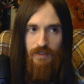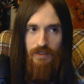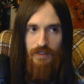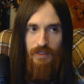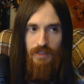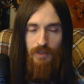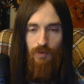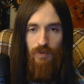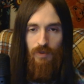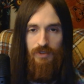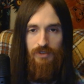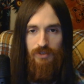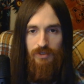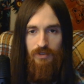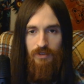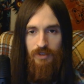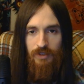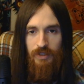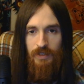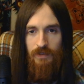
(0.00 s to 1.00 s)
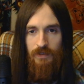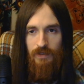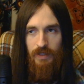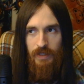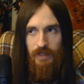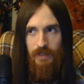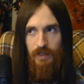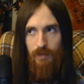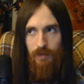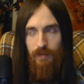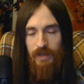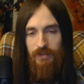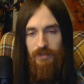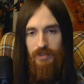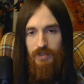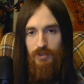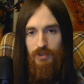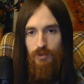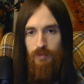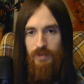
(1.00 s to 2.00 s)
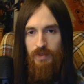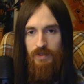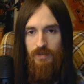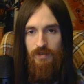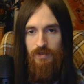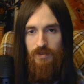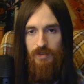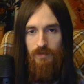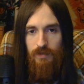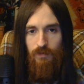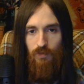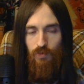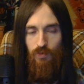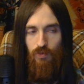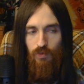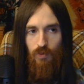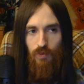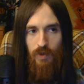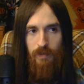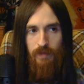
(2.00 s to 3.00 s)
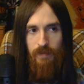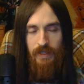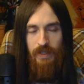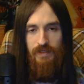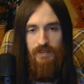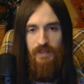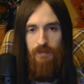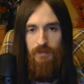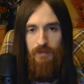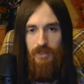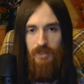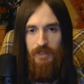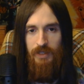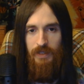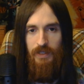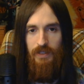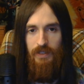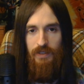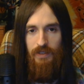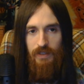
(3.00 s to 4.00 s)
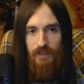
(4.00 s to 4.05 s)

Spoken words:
He wants to learn about the humans and what makes them tick,